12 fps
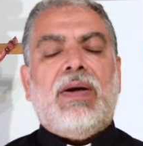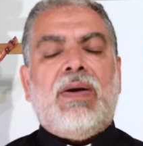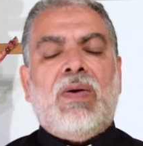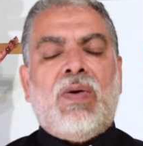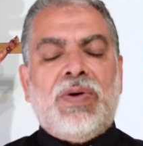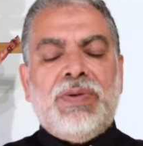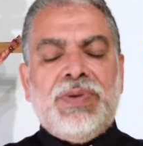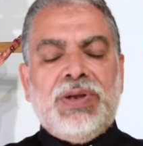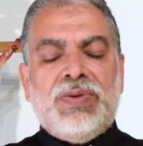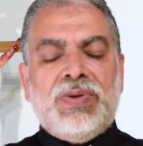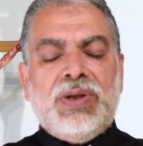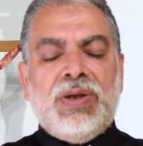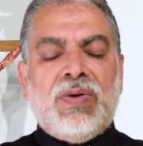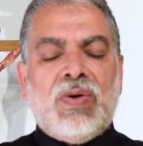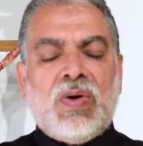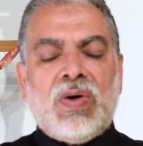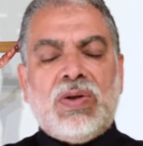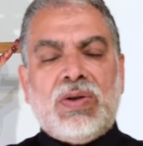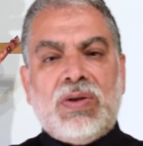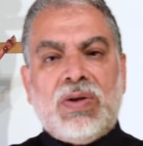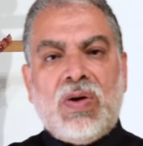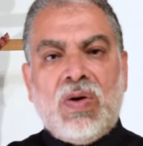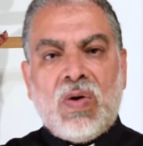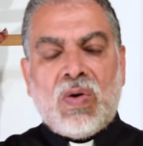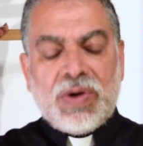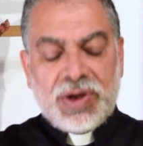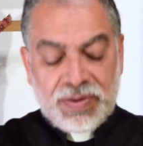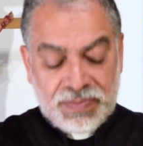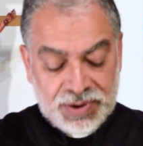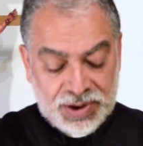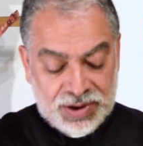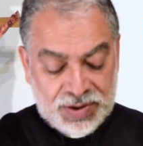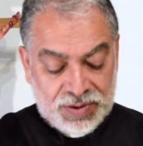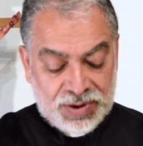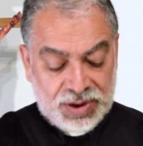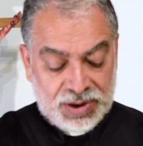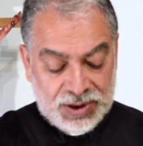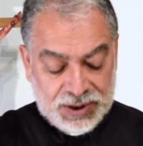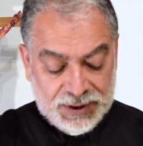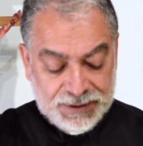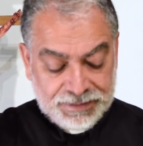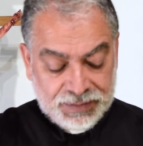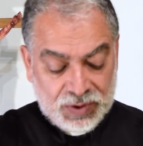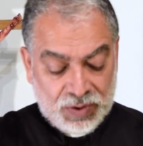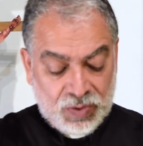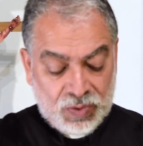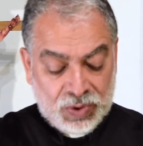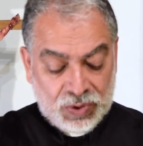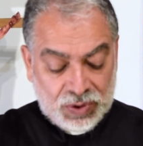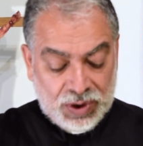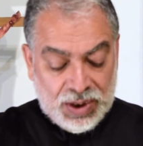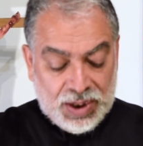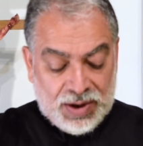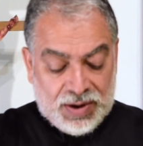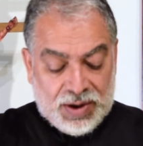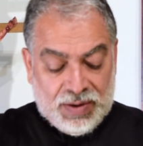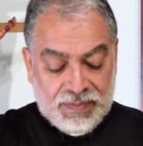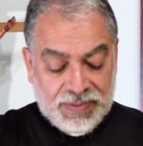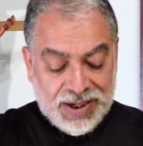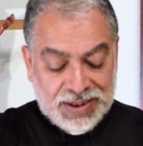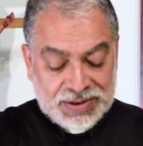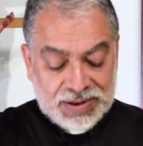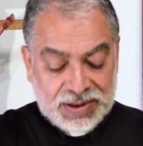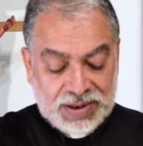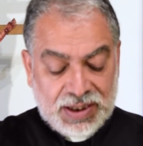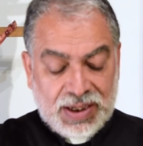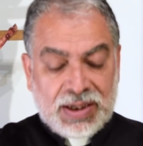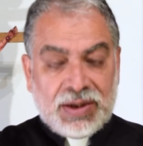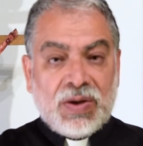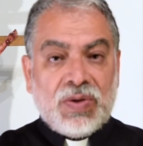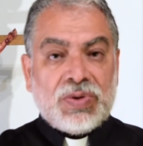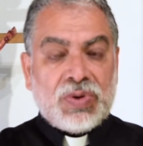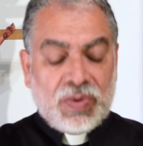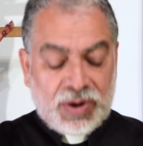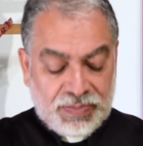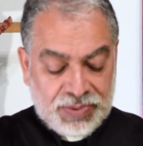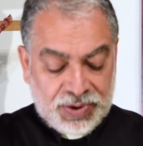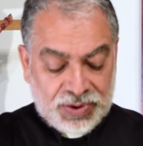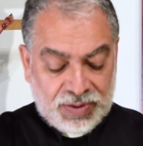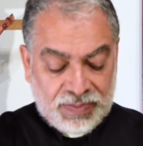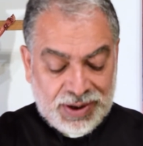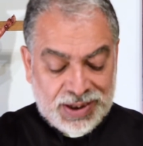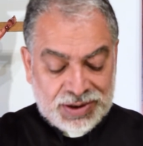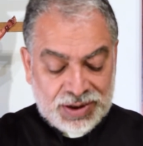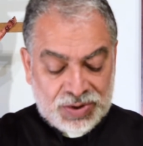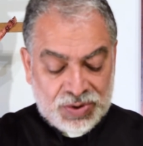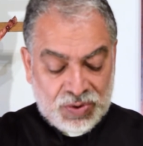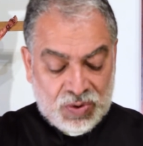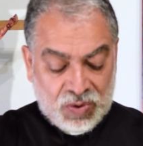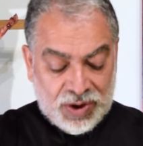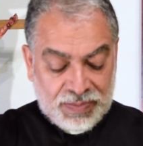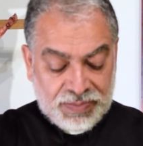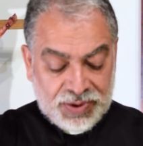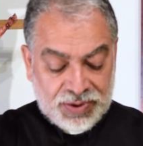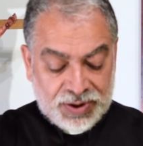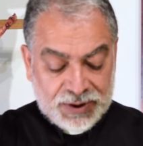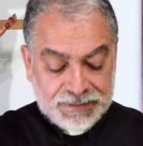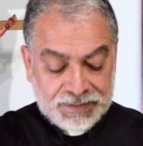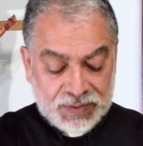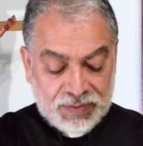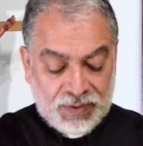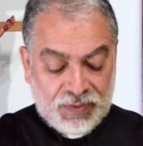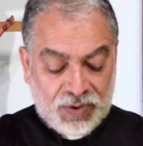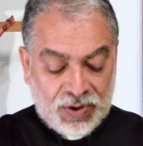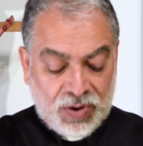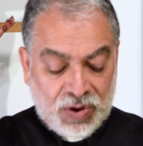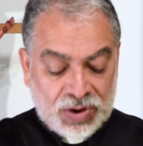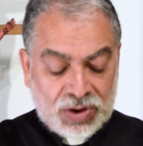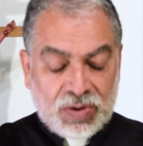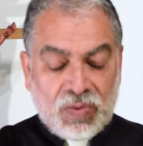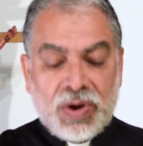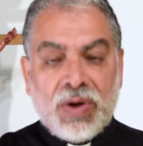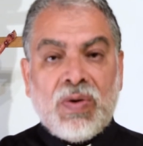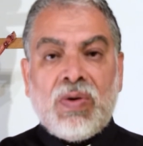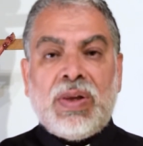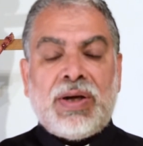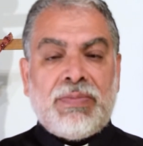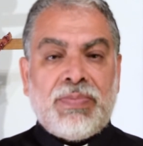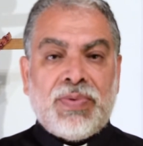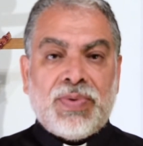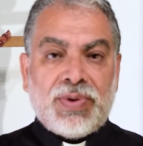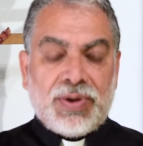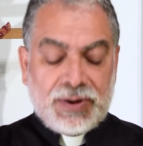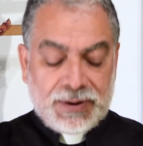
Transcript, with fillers: Glory be to thee, O God, glory be to thee. Woe Blessed are those who are pure, blessed you who are pure. Before God, we all are poor.